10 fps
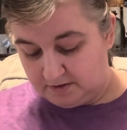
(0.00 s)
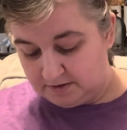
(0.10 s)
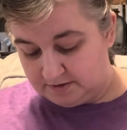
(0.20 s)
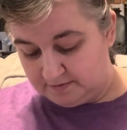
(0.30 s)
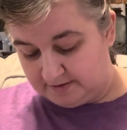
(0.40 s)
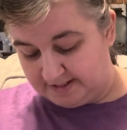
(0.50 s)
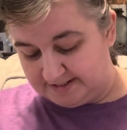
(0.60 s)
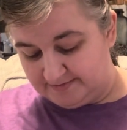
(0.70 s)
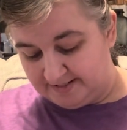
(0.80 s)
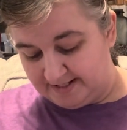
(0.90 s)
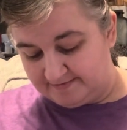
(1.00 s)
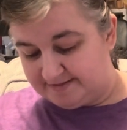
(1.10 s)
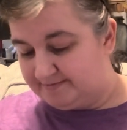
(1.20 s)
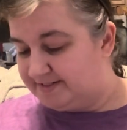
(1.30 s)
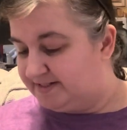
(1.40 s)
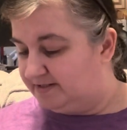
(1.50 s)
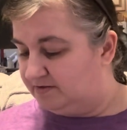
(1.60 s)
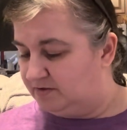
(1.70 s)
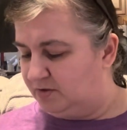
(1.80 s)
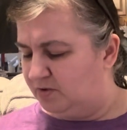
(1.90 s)
So yes, we have some
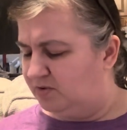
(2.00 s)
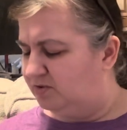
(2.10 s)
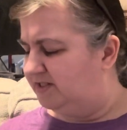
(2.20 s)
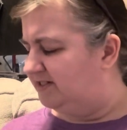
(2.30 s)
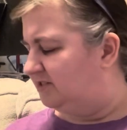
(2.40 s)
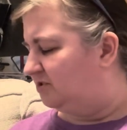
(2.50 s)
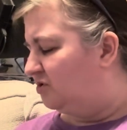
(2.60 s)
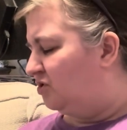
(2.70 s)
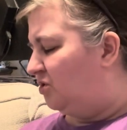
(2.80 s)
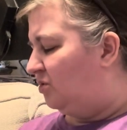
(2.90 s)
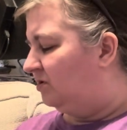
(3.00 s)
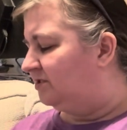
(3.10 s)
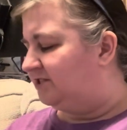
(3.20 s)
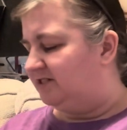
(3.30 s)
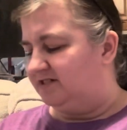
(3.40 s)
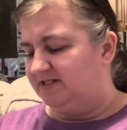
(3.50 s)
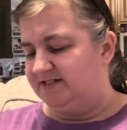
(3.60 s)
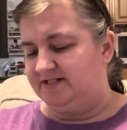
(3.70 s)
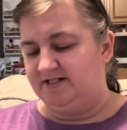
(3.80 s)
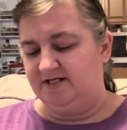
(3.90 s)
silk. Oh, this is
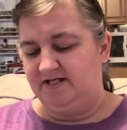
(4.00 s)
gorgeous.